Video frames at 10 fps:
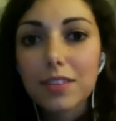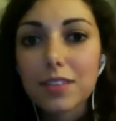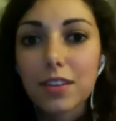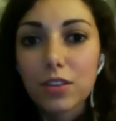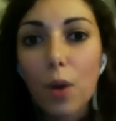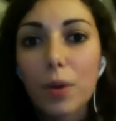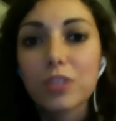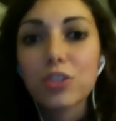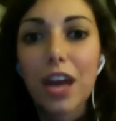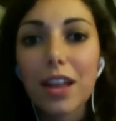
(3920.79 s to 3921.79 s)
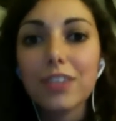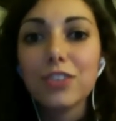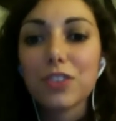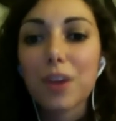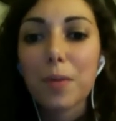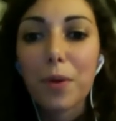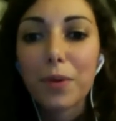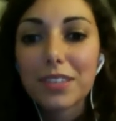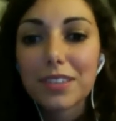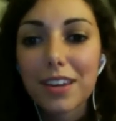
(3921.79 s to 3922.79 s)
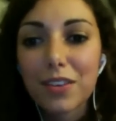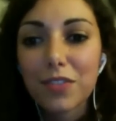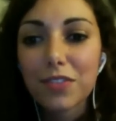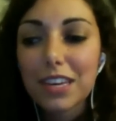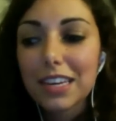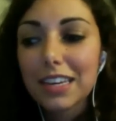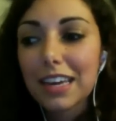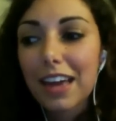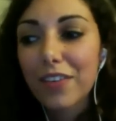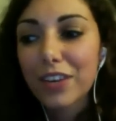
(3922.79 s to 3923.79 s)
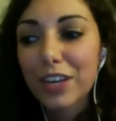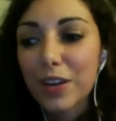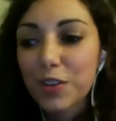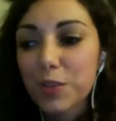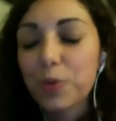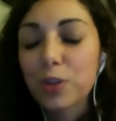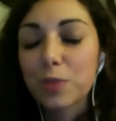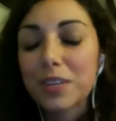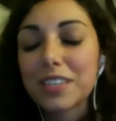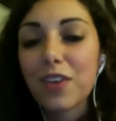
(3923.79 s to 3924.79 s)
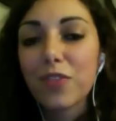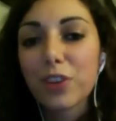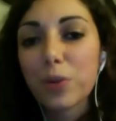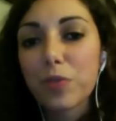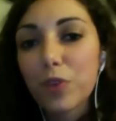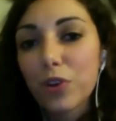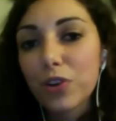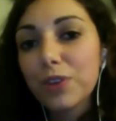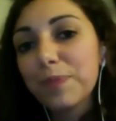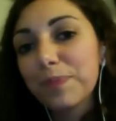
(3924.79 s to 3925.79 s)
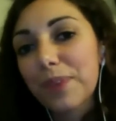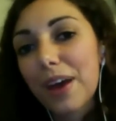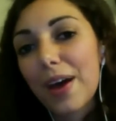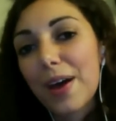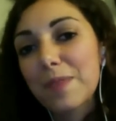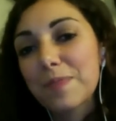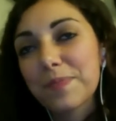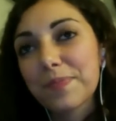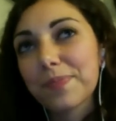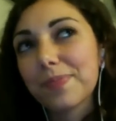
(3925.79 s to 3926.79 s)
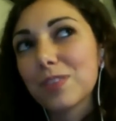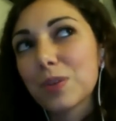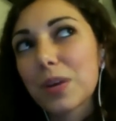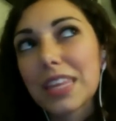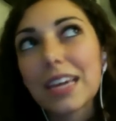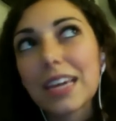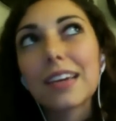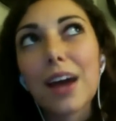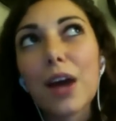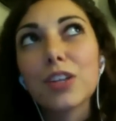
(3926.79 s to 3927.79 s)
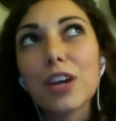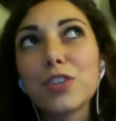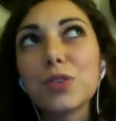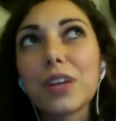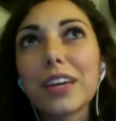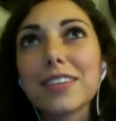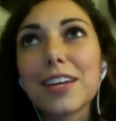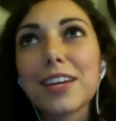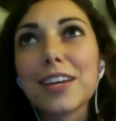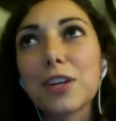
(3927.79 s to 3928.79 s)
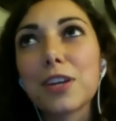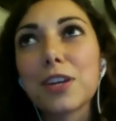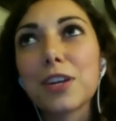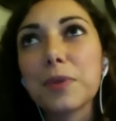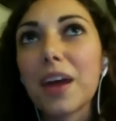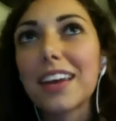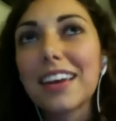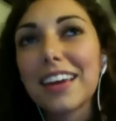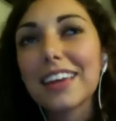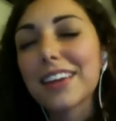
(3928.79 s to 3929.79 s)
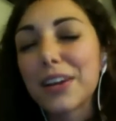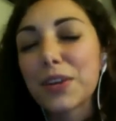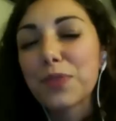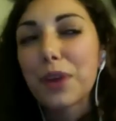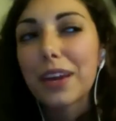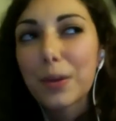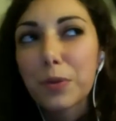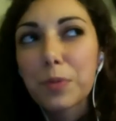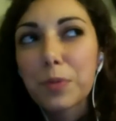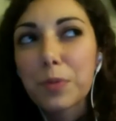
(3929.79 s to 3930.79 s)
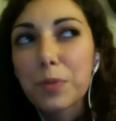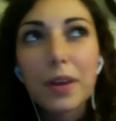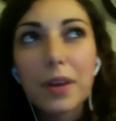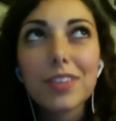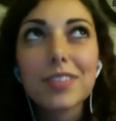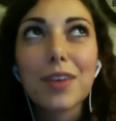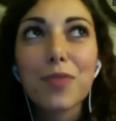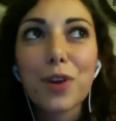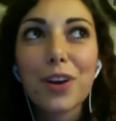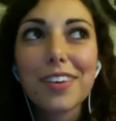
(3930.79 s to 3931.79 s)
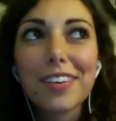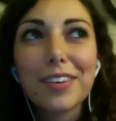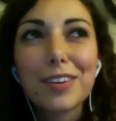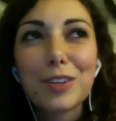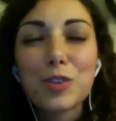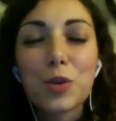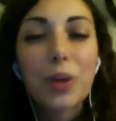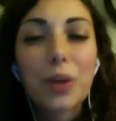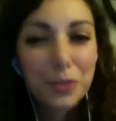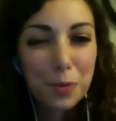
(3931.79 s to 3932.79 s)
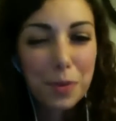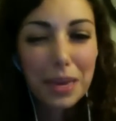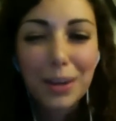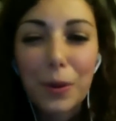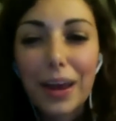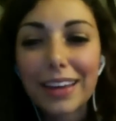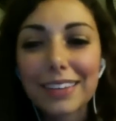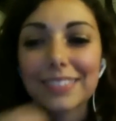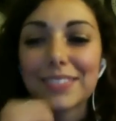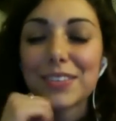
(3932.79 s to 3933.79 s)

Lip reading: It's always a challenge, and I'm always kind of having to push myself a little bit further. So I think I do like stage management, but it's kind of like it would be a bit of the safer choice for me in a way.